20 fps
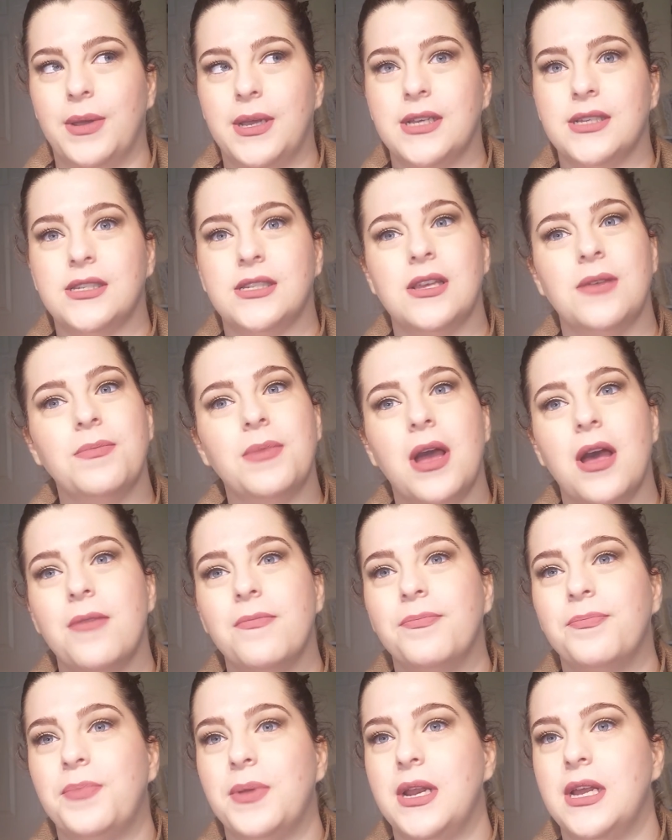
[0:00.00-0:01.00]
because some
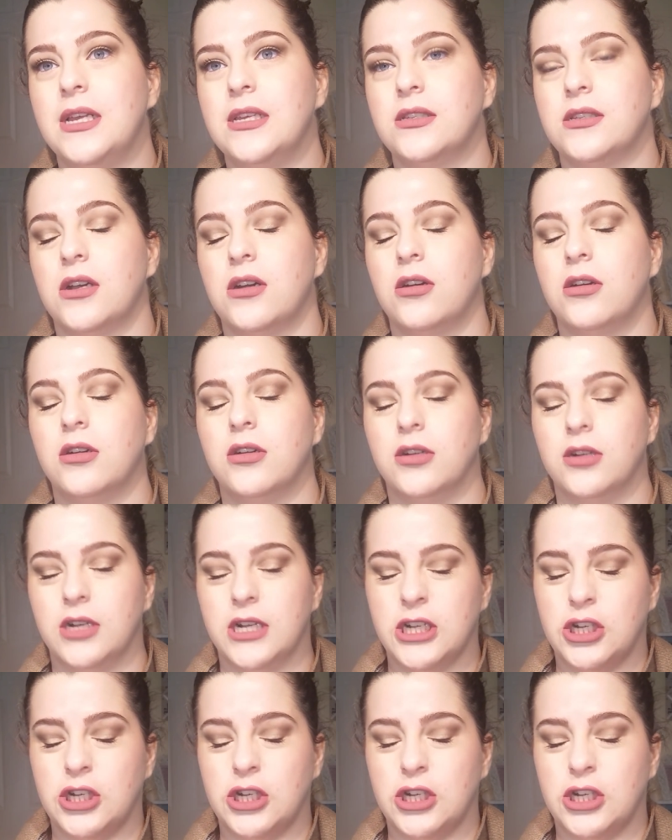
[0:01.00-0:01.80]
companies are